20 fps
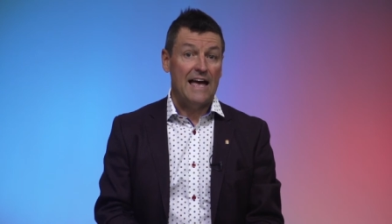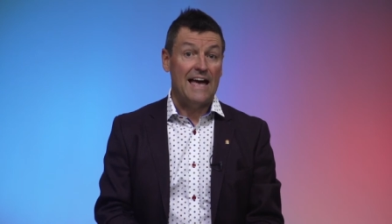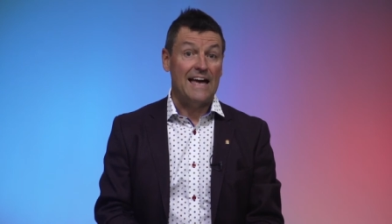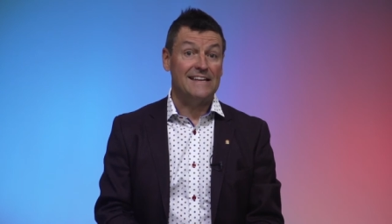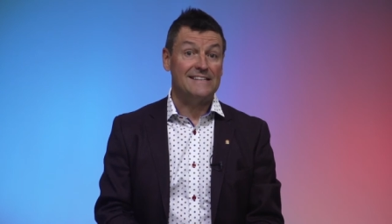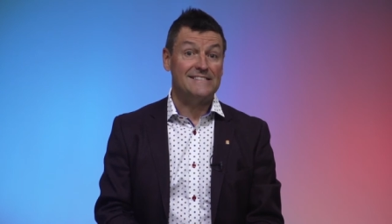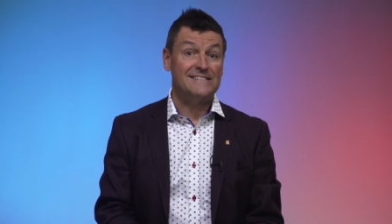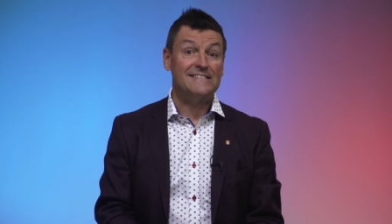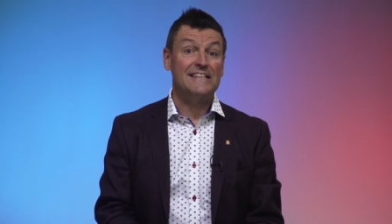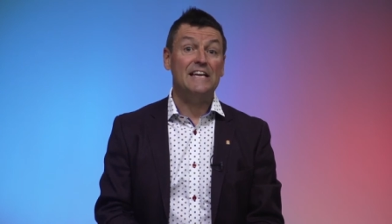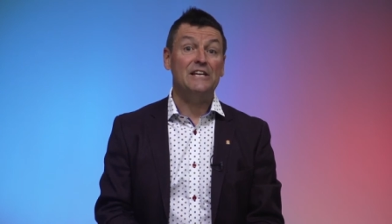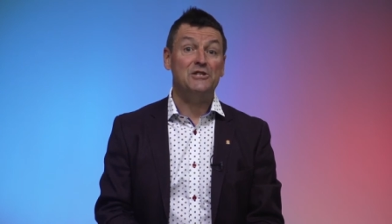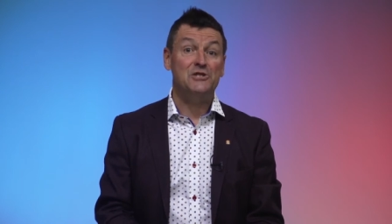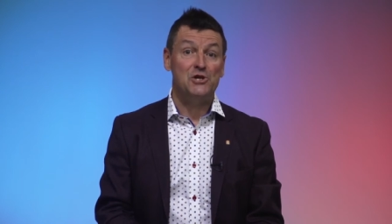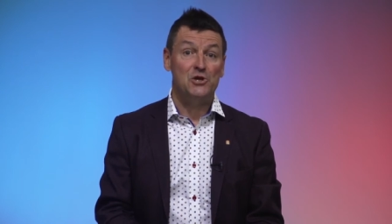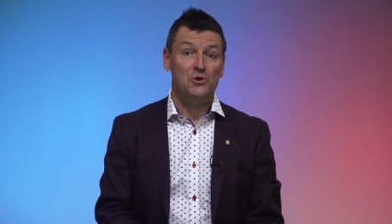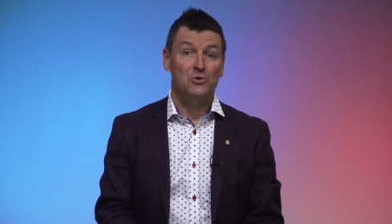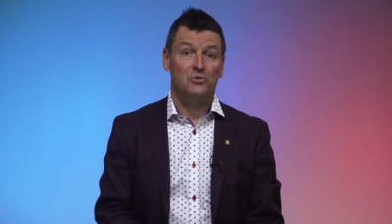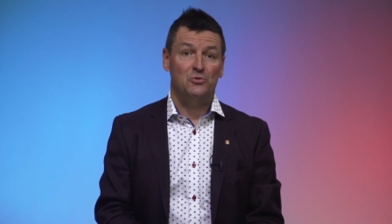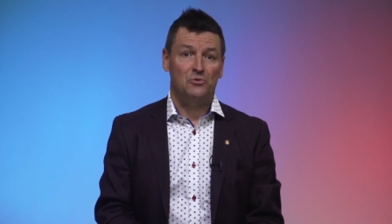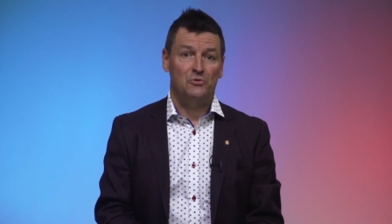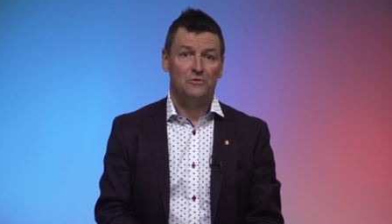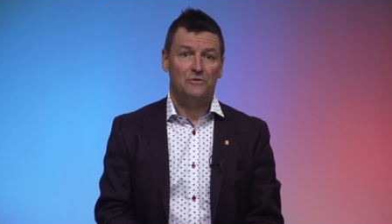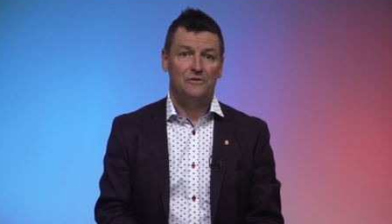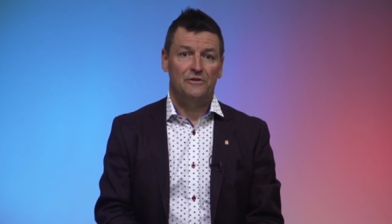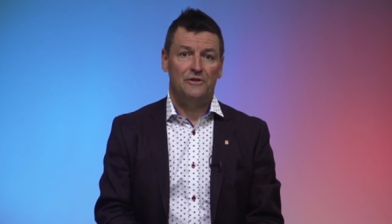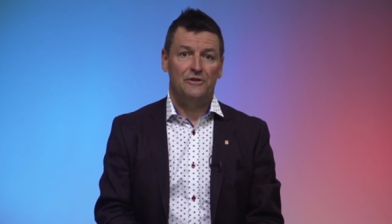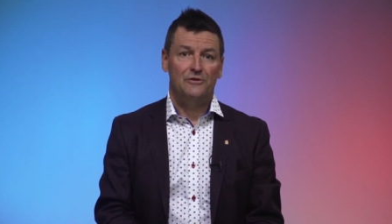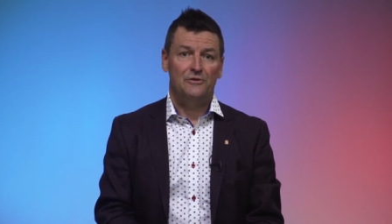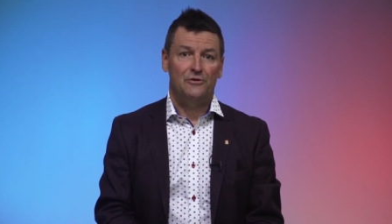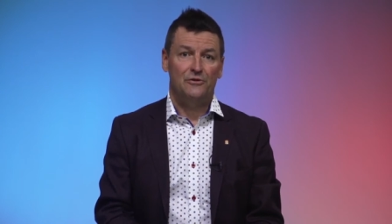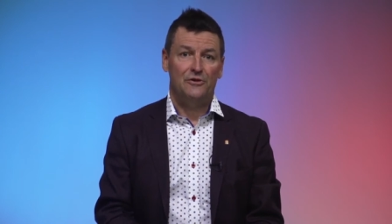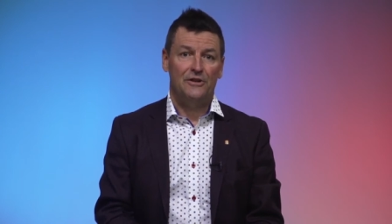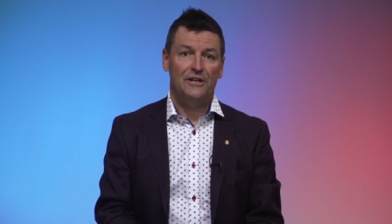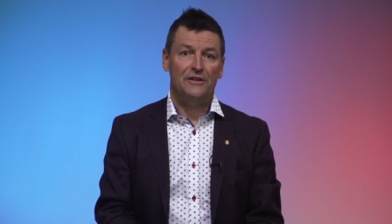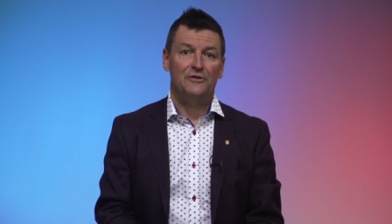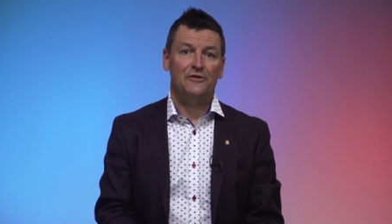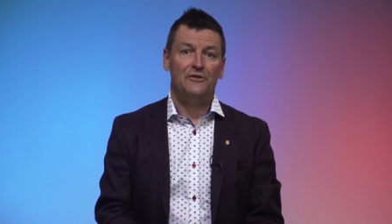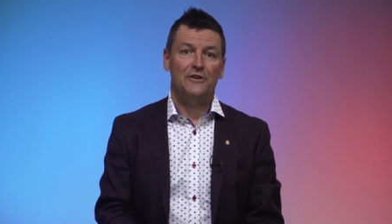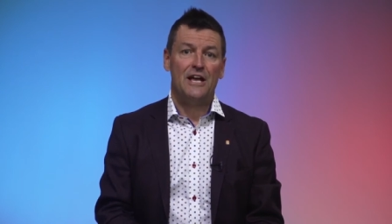and stay tuned to the
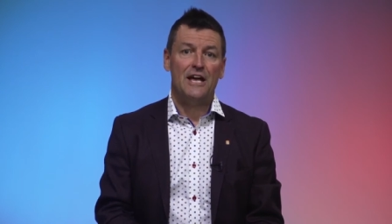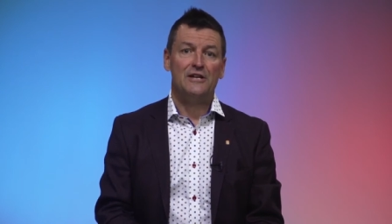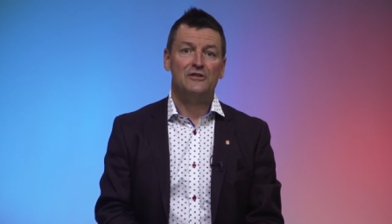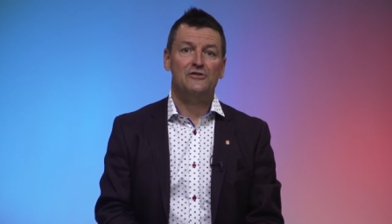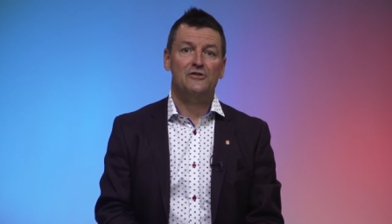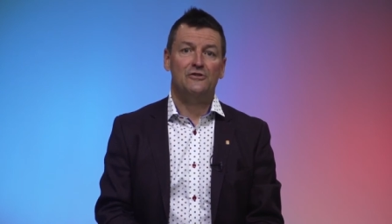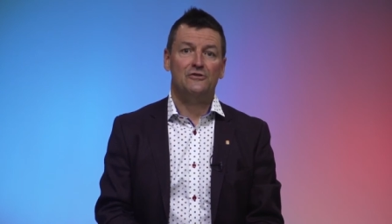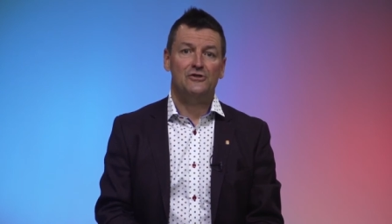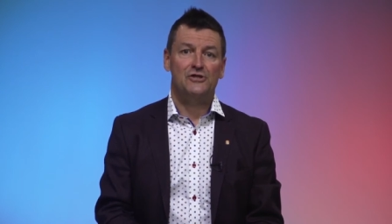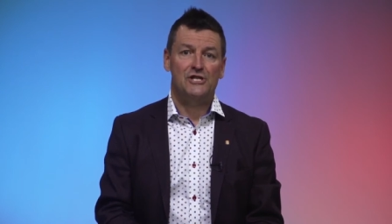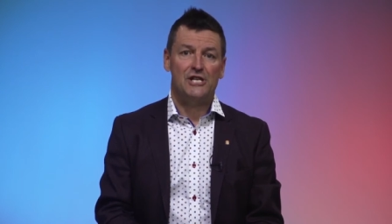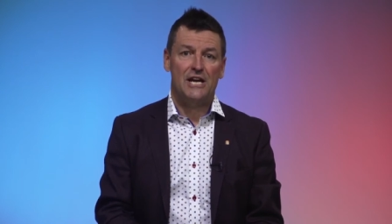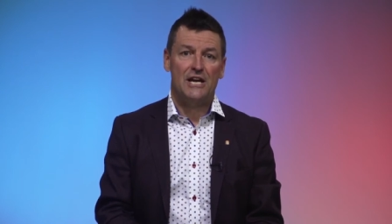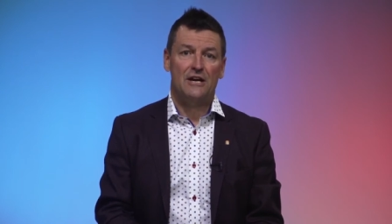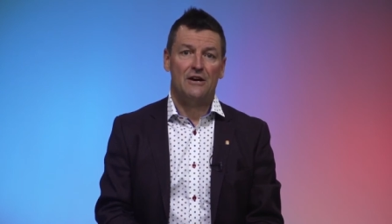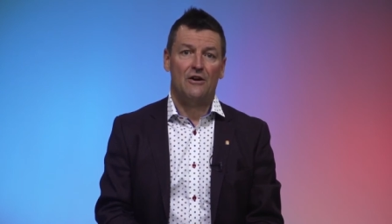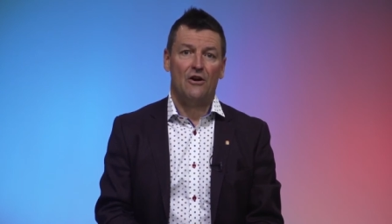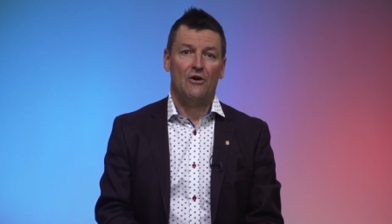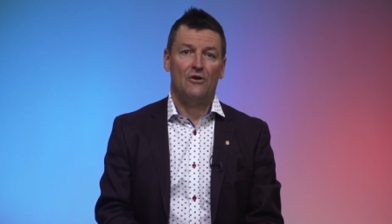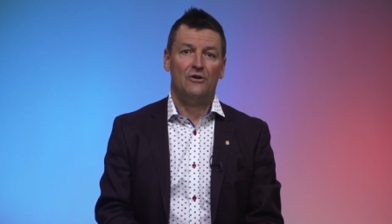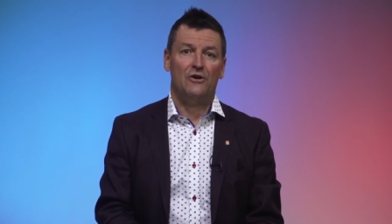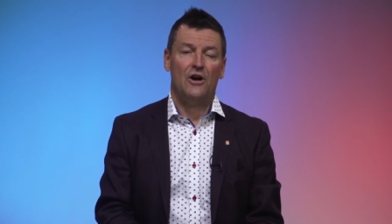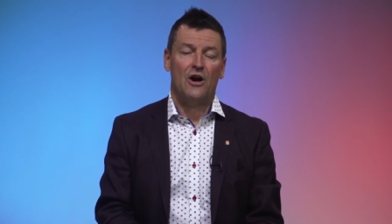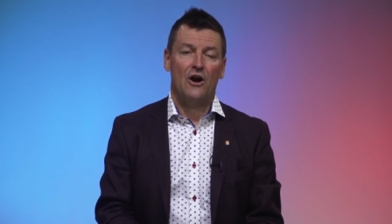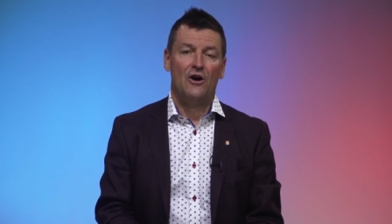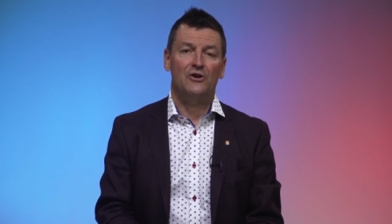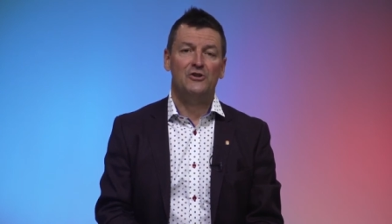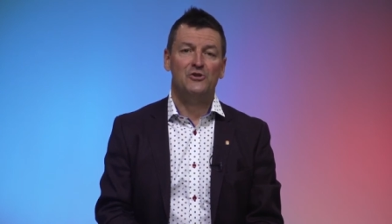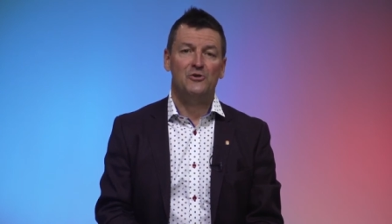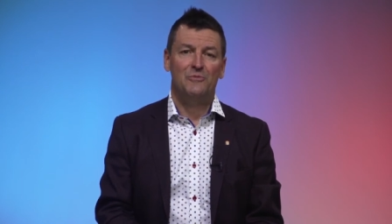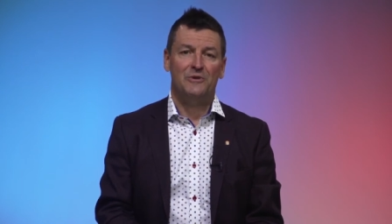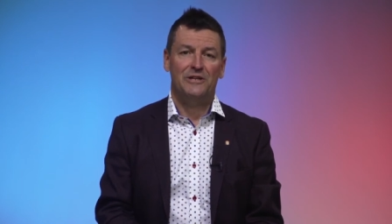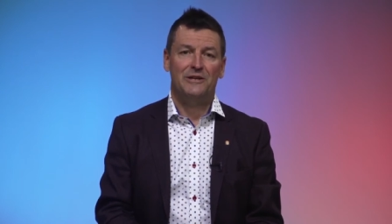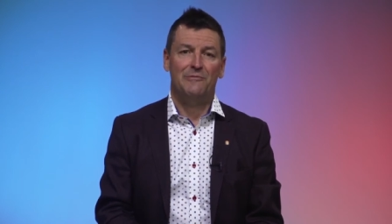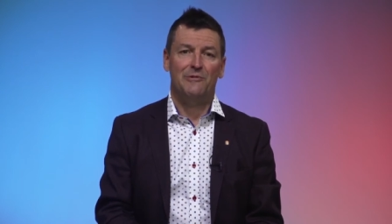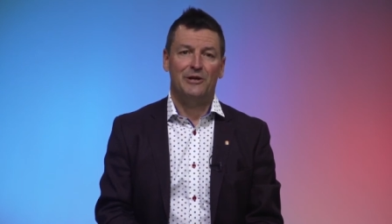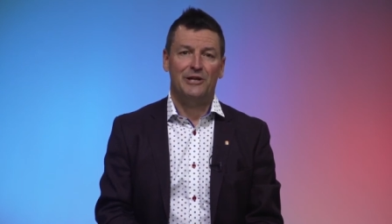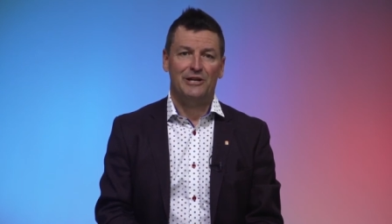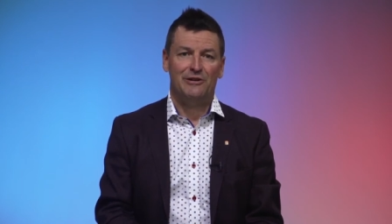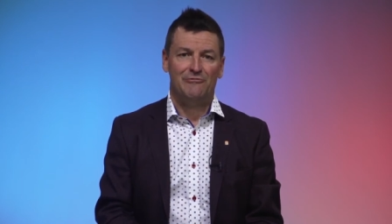International Chair on
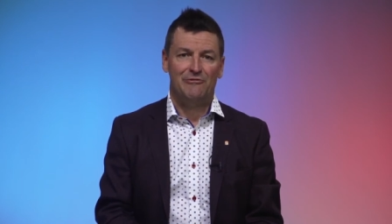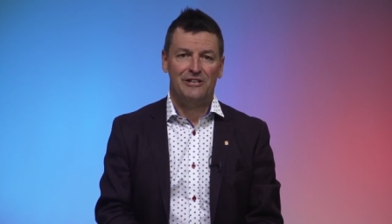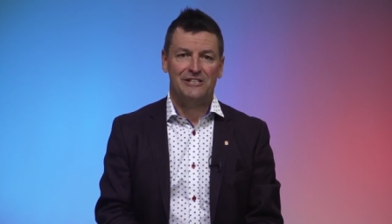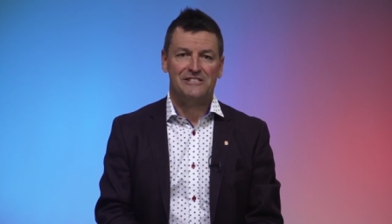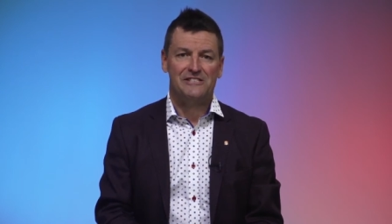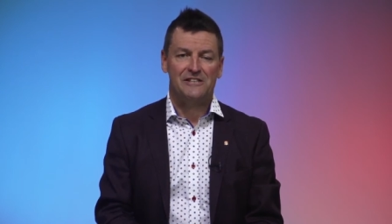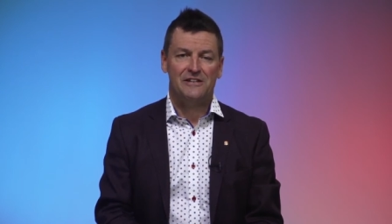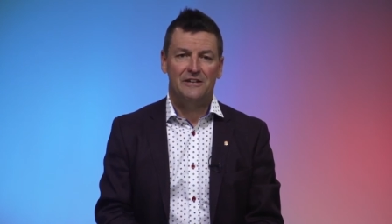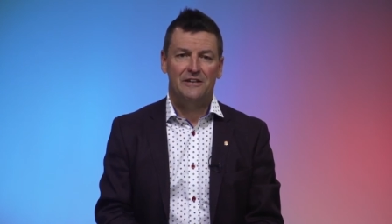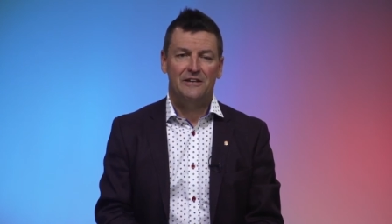Cardiometabolic Risk